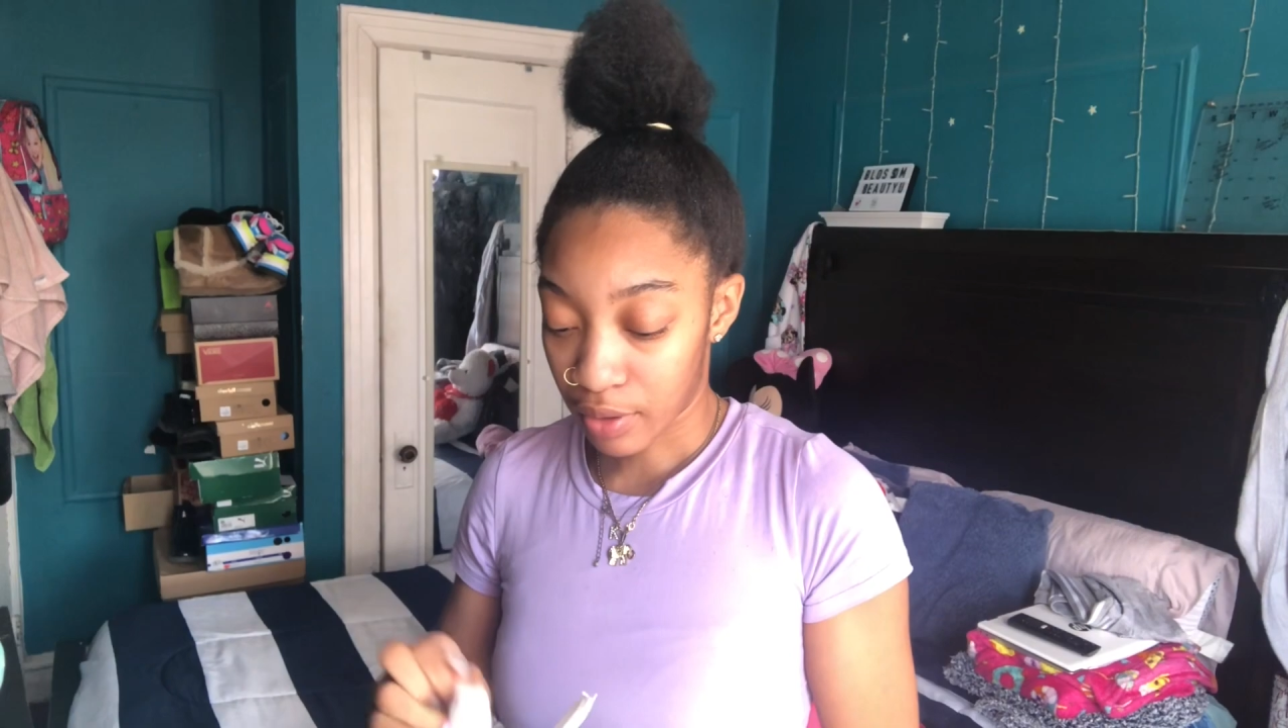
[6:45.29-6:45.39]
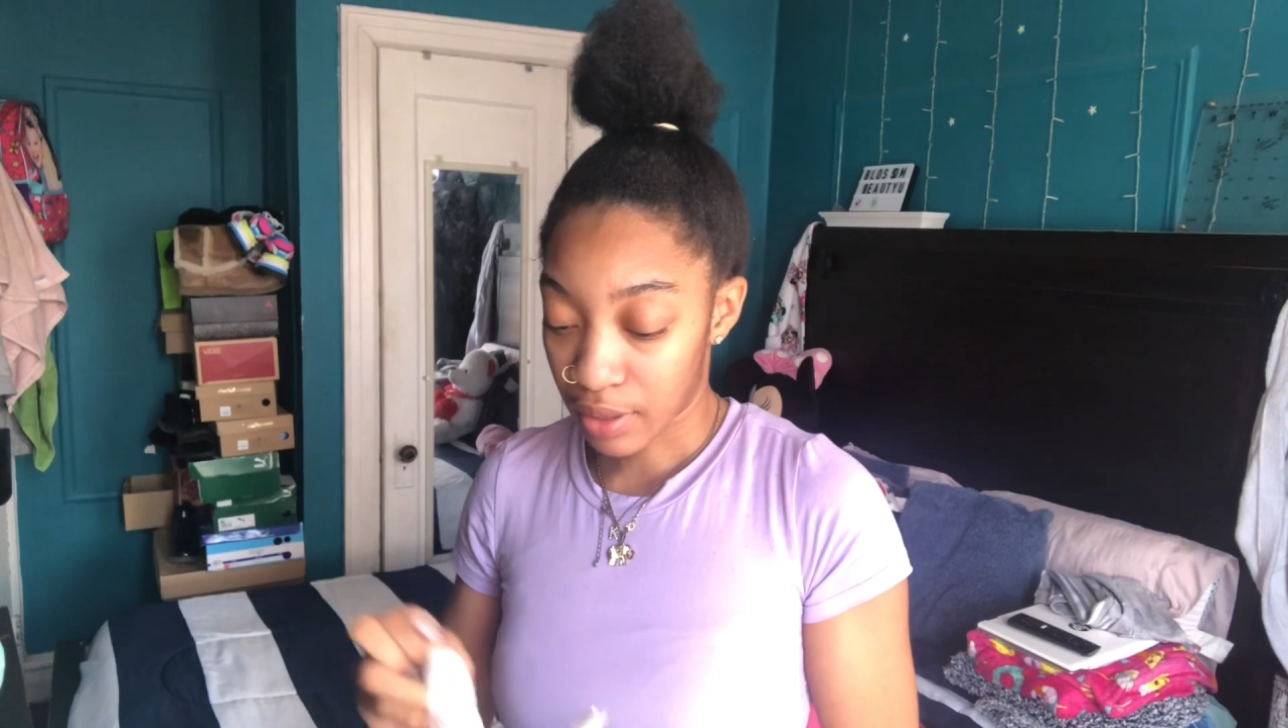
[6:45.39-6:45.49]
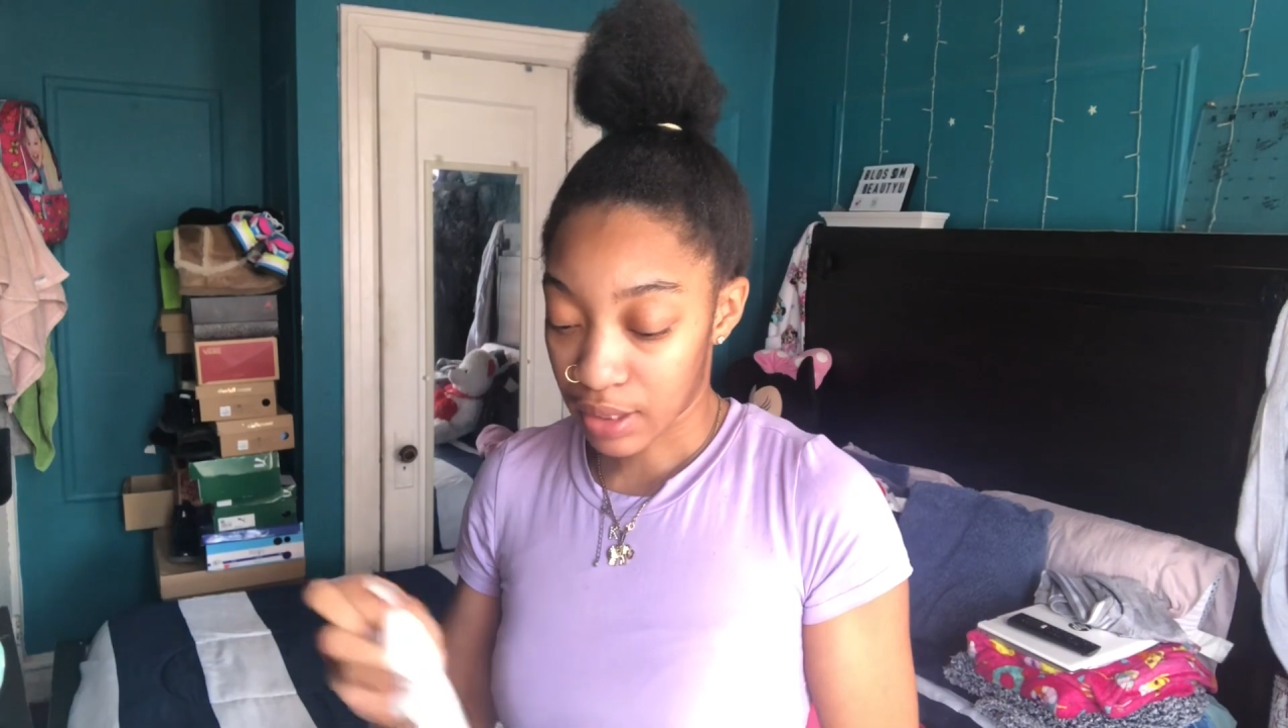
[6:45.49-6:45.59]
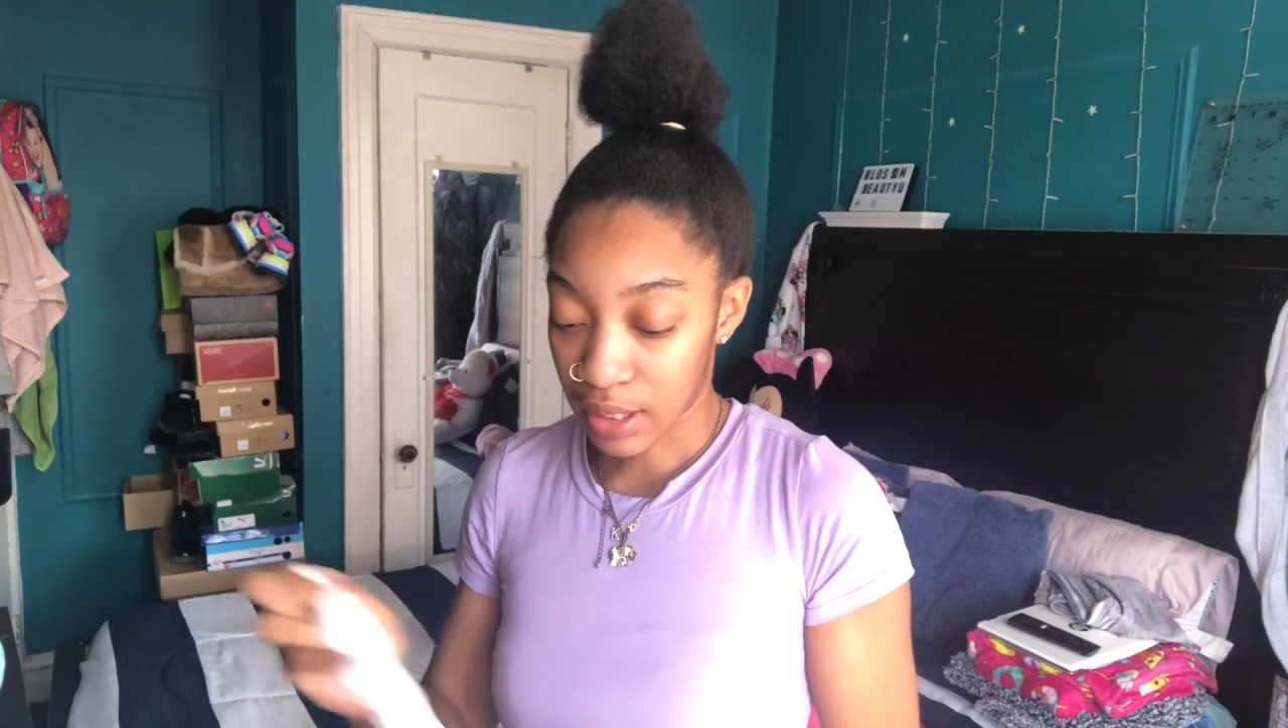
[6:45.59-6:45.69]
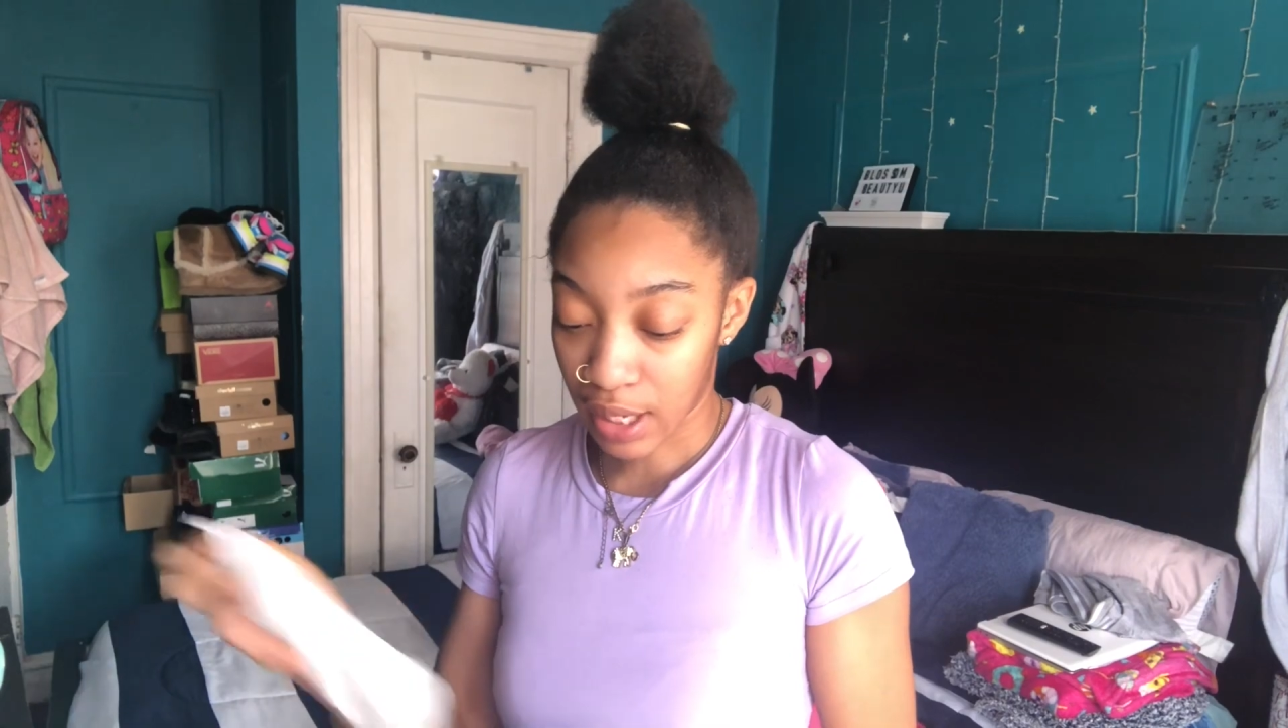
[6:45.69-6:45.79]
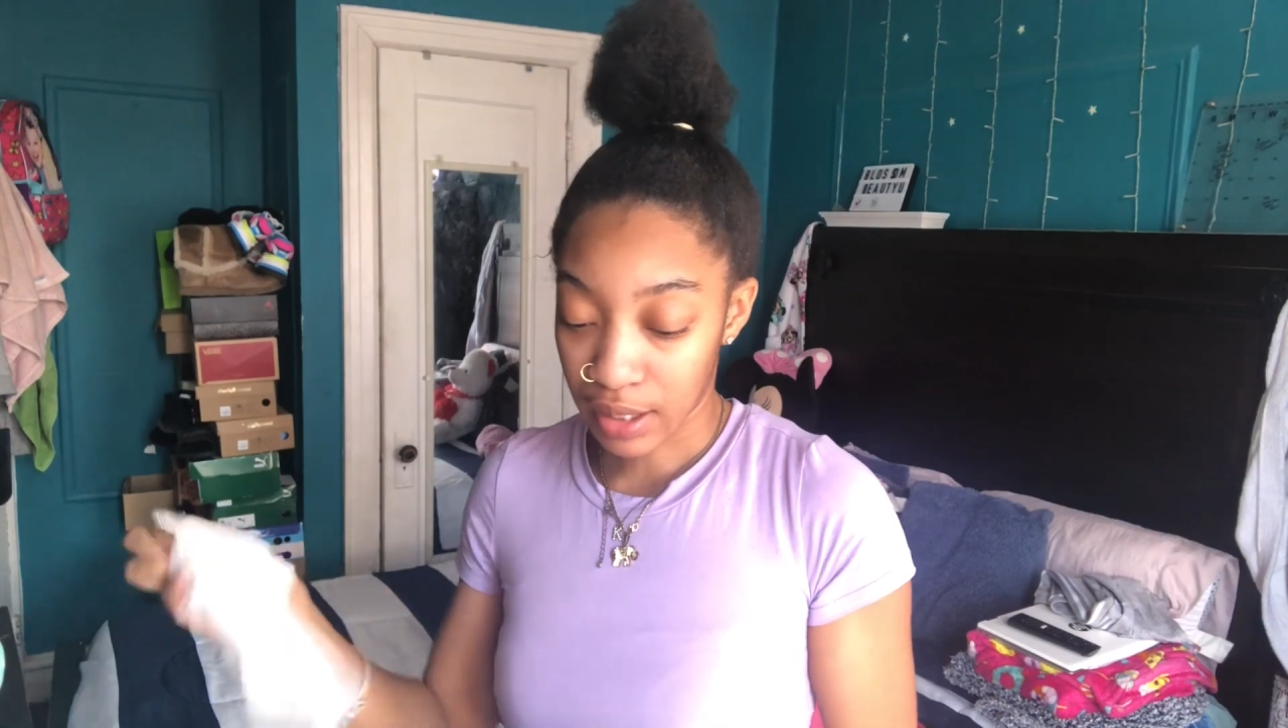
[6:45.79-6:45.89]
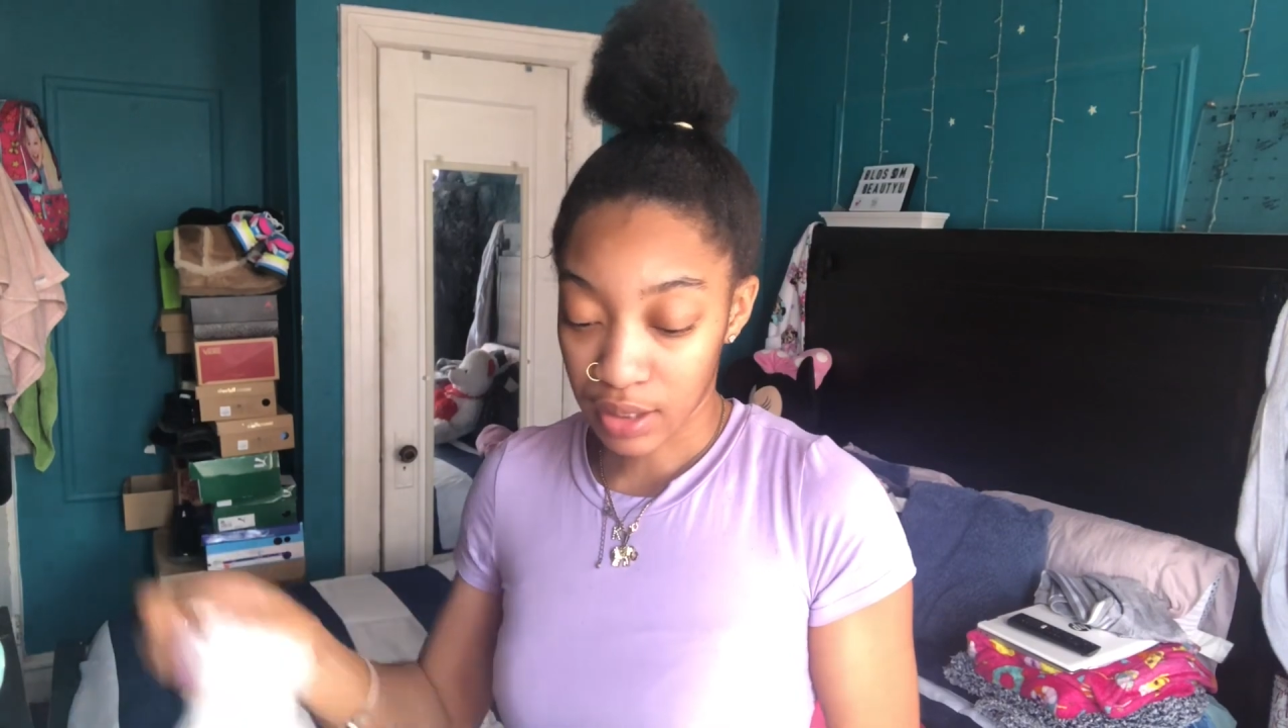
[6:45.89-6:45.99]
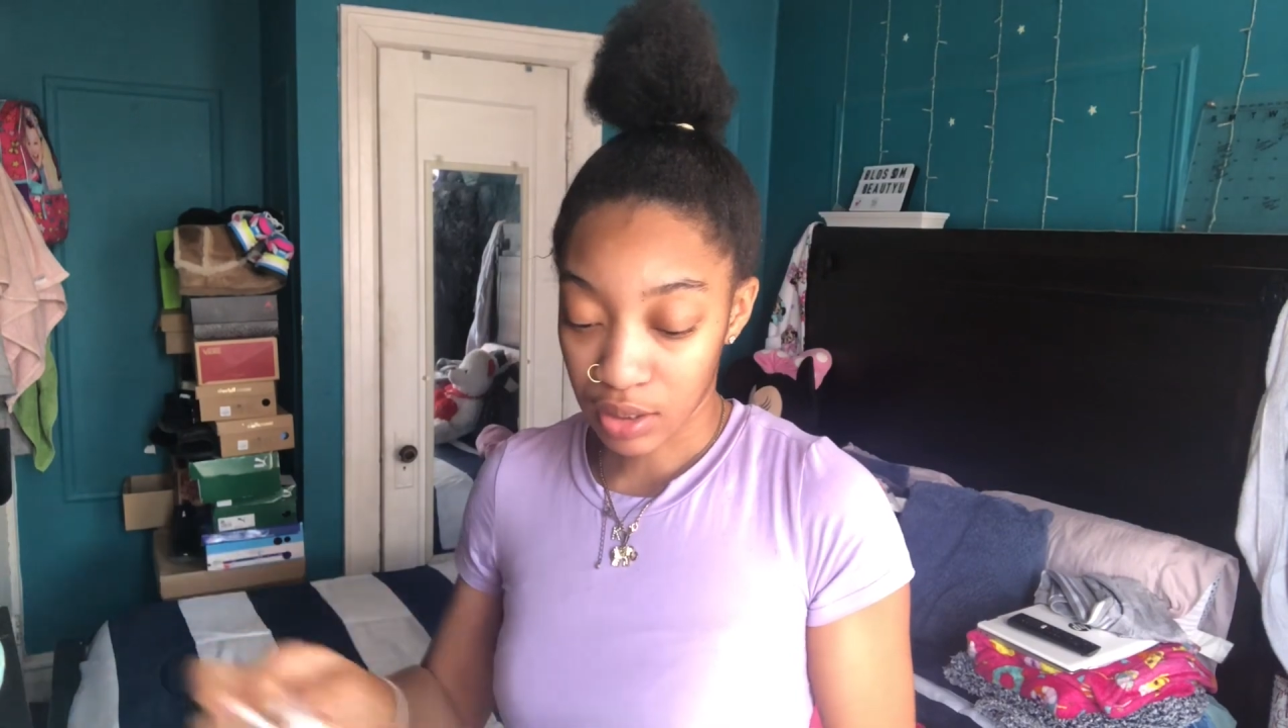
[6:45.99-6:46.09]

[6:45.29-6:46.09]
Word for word: things that I need